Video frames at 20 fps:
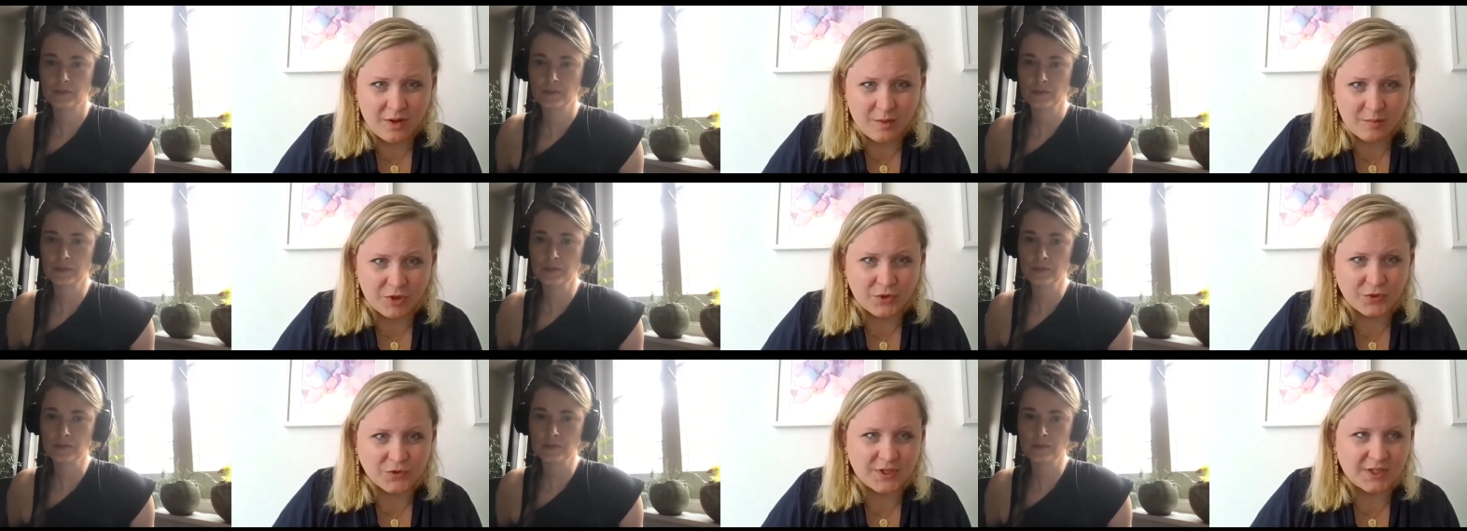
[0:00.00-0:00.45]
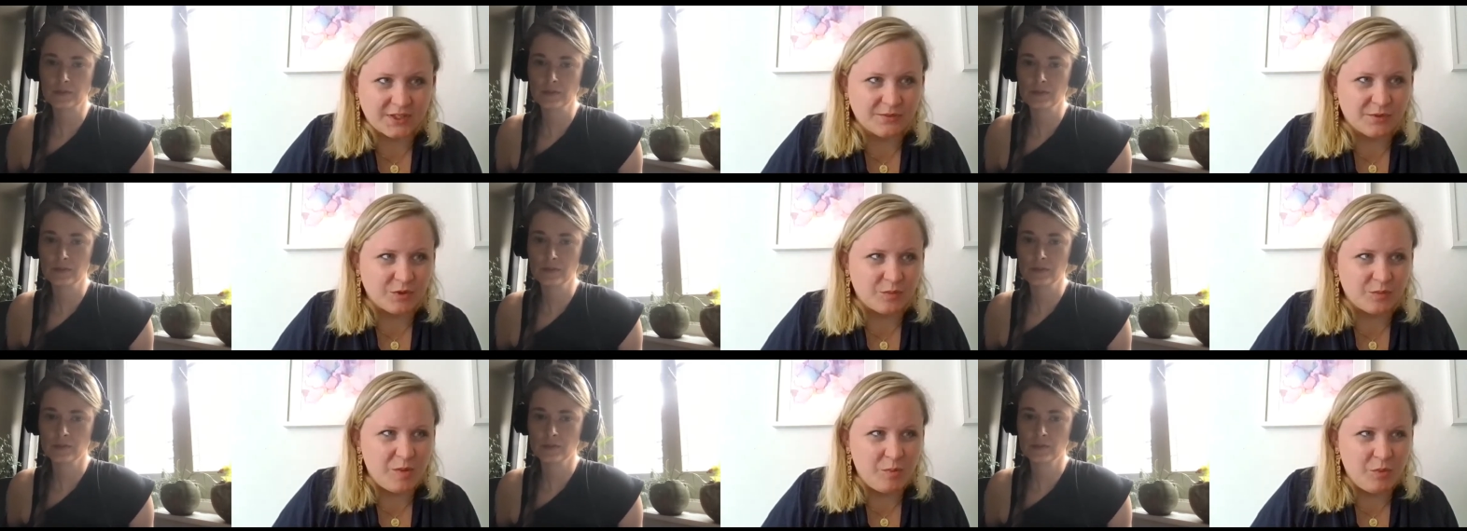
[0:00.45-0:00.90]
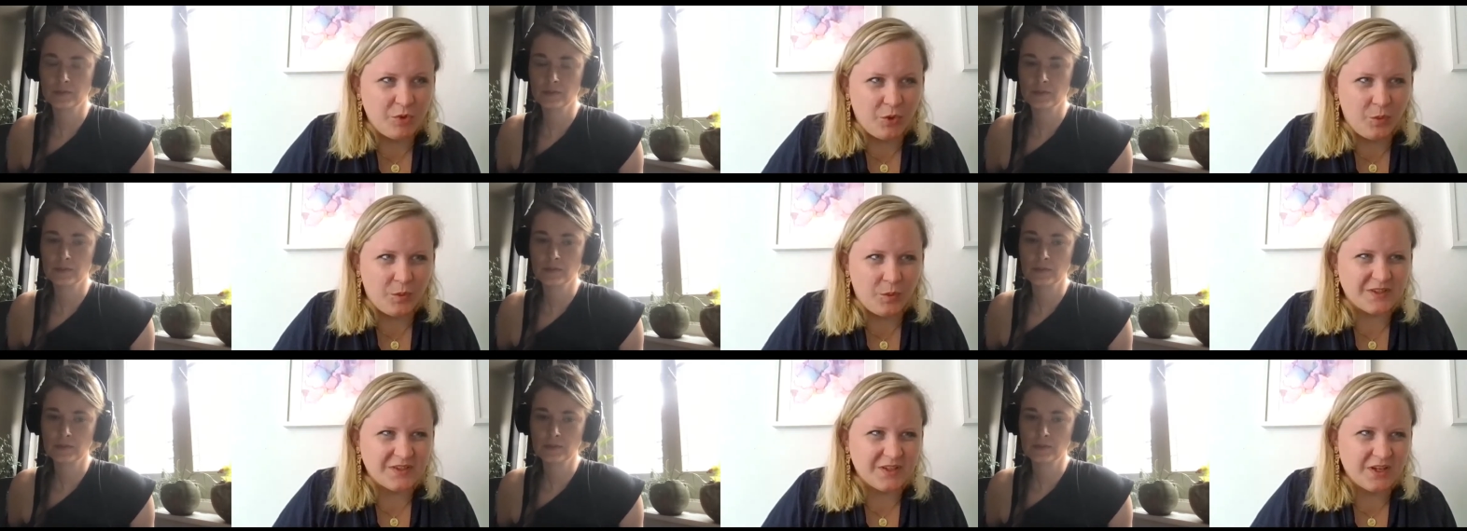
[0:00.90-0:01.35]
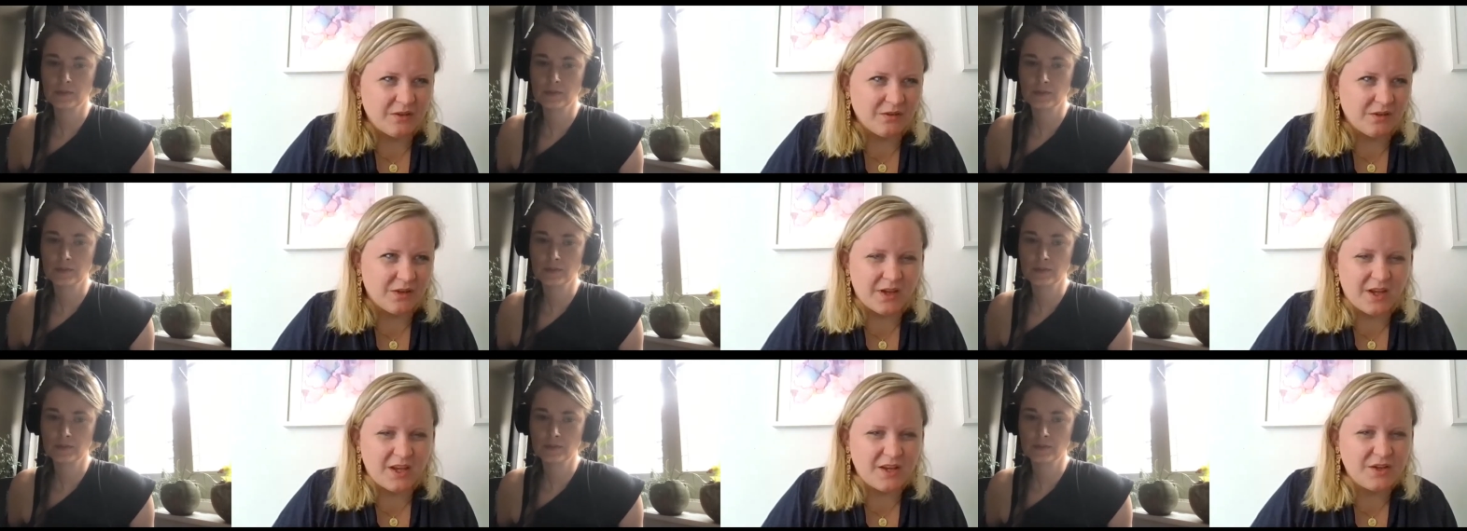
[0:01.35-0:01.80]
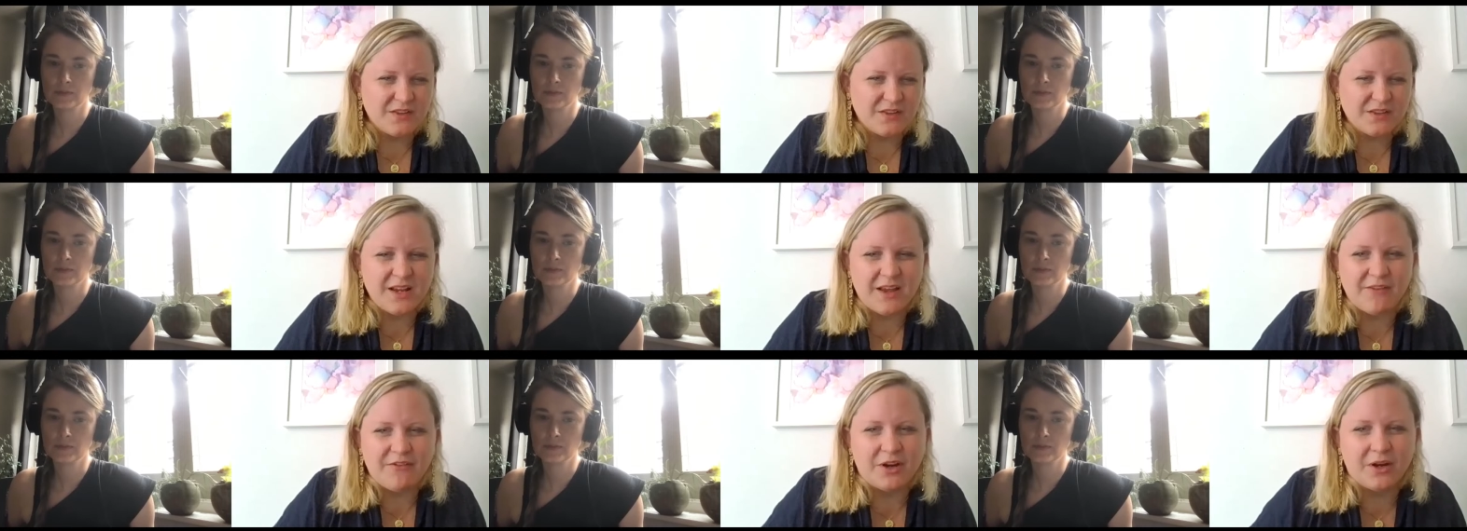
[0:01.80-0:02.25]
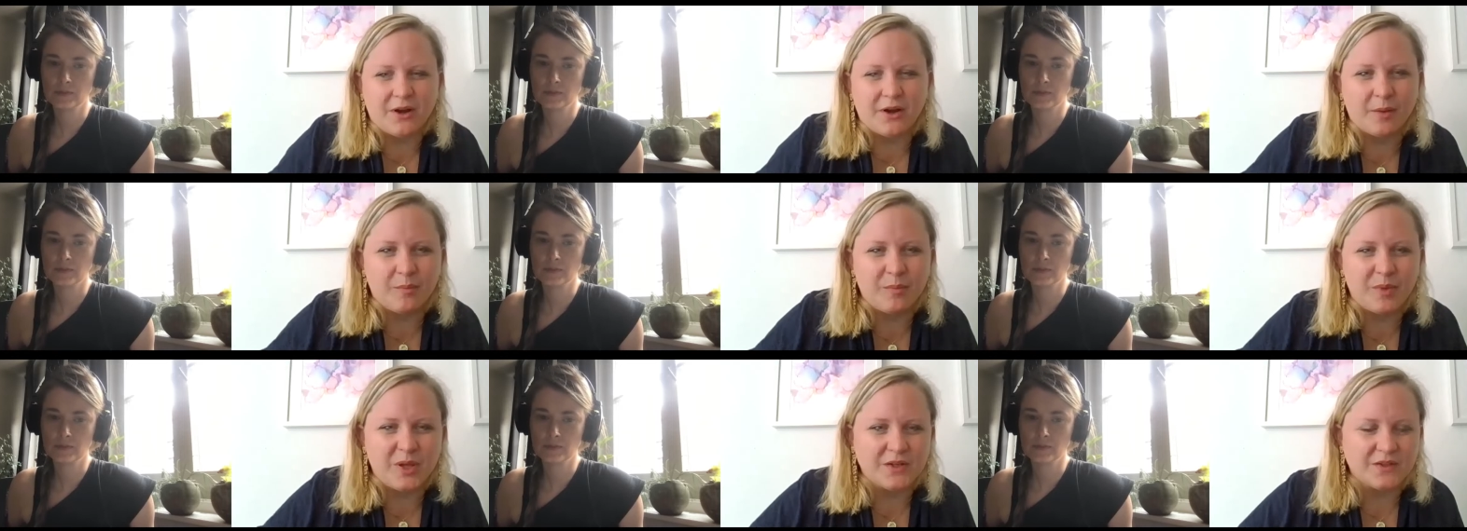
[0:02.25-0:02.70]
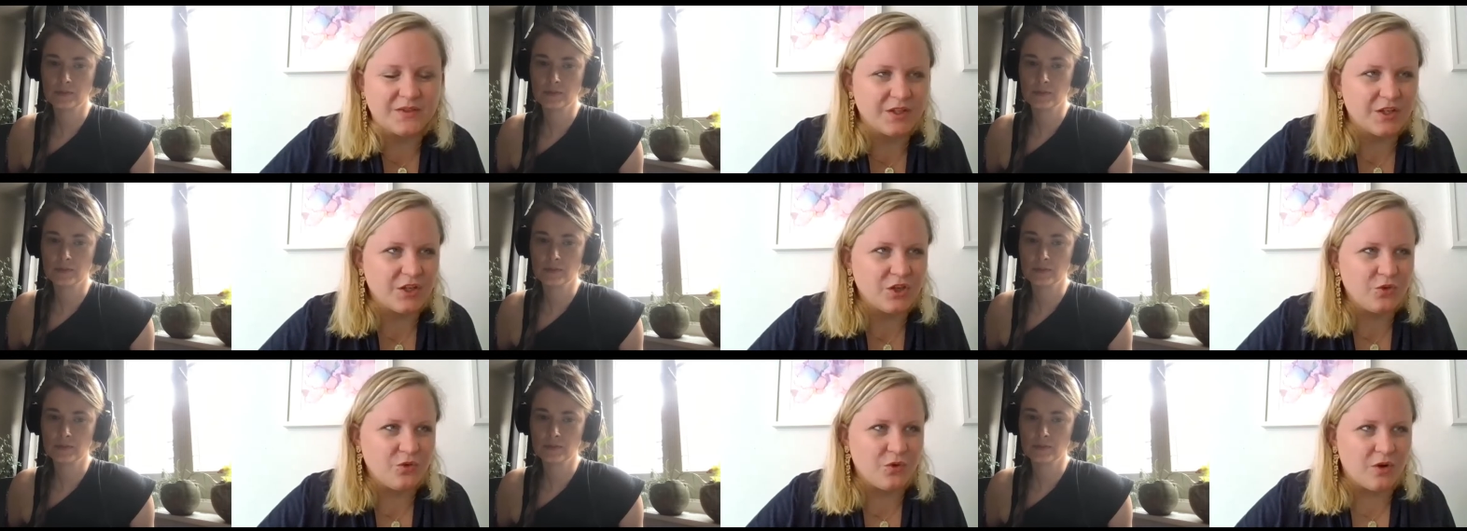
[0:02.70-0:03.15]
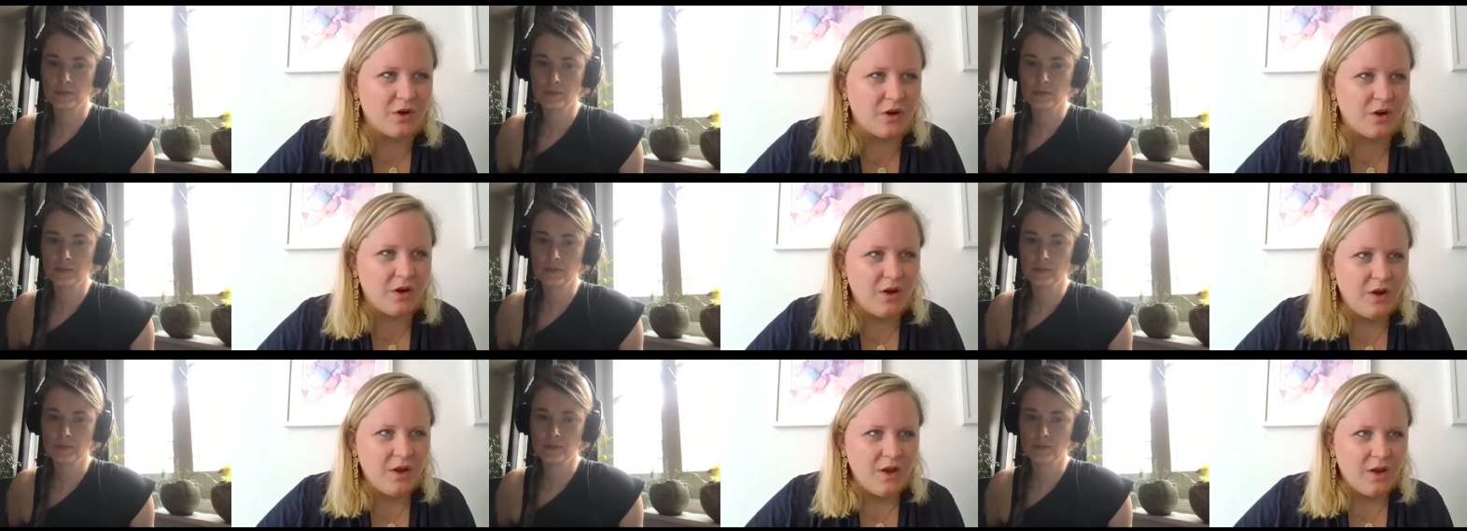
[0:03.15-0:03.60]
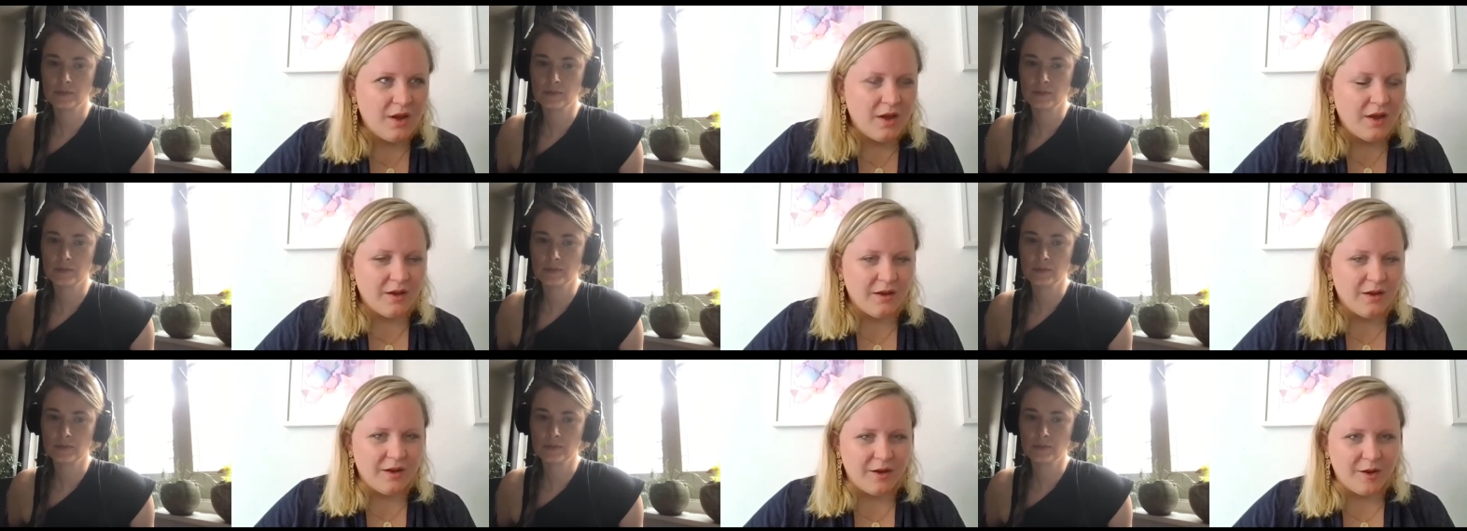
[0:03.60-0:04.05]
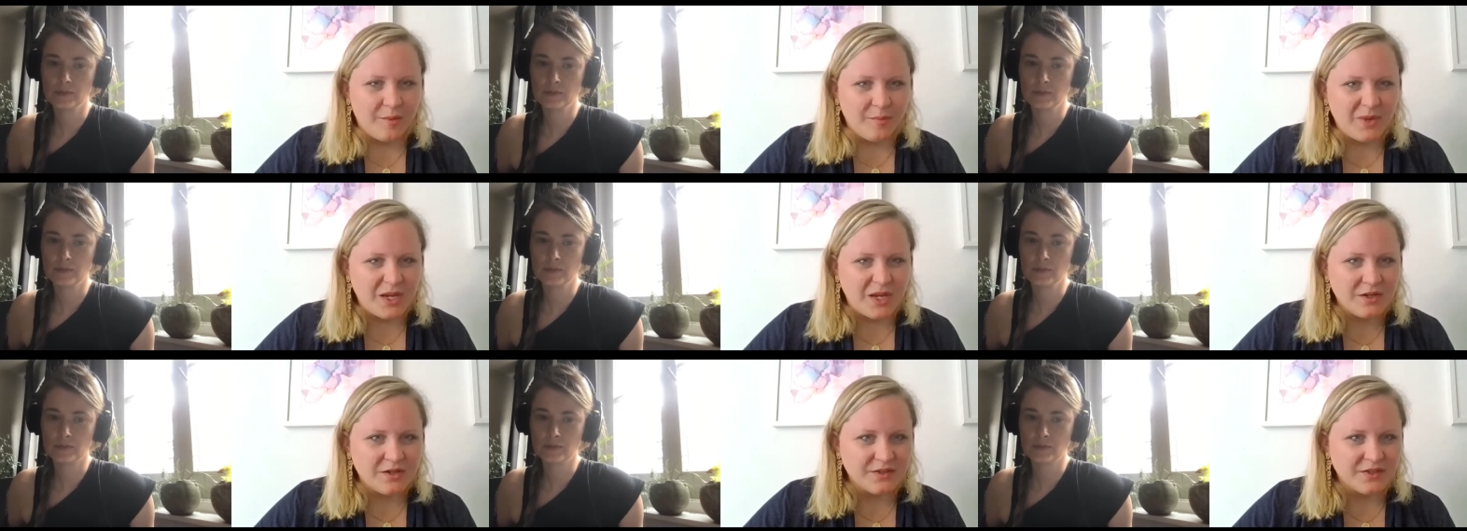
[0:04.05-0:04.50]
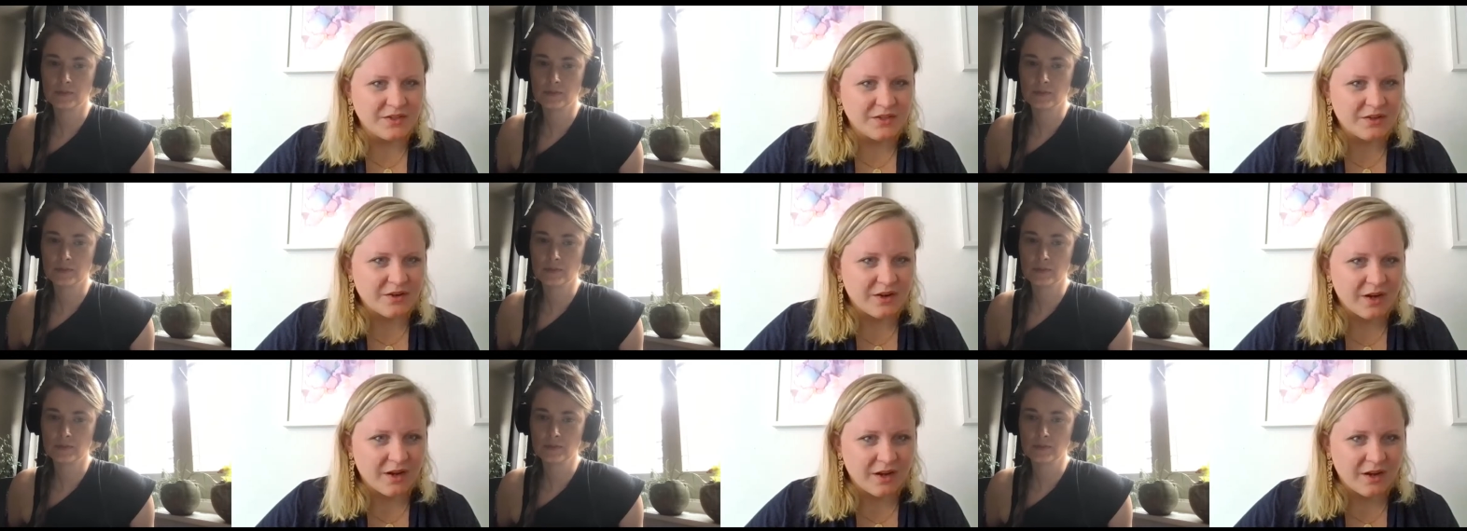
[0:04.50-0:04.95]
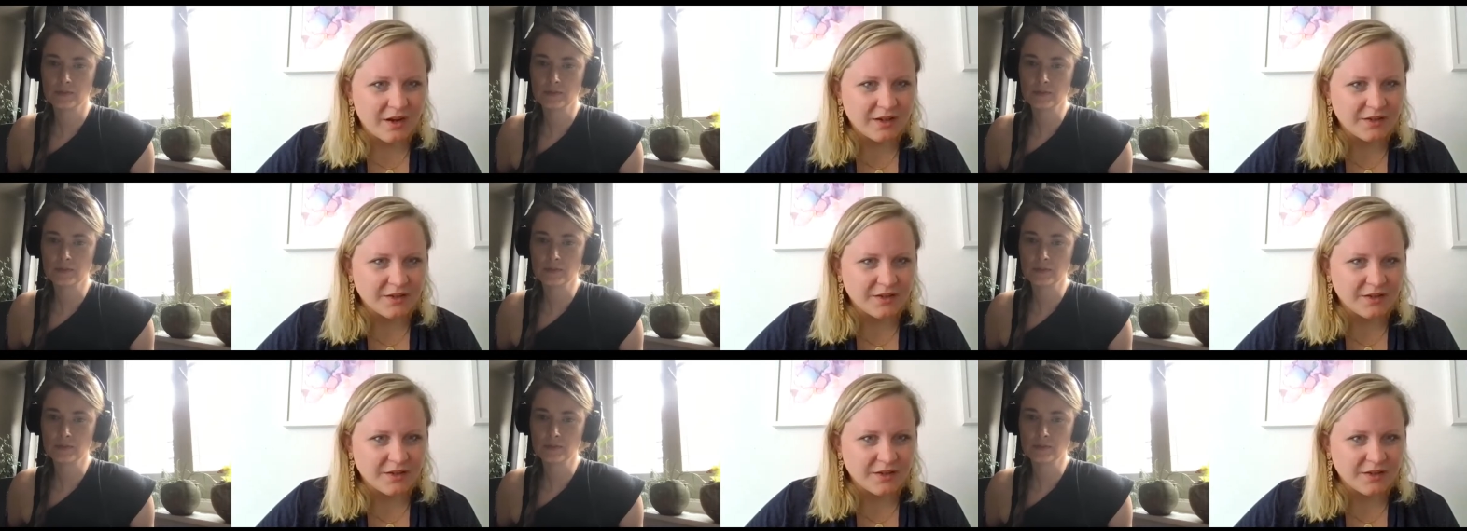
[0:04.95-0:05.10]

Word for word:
Speaker 1: Because that's what people always say. It's like it's never gonna be a secure um, industry,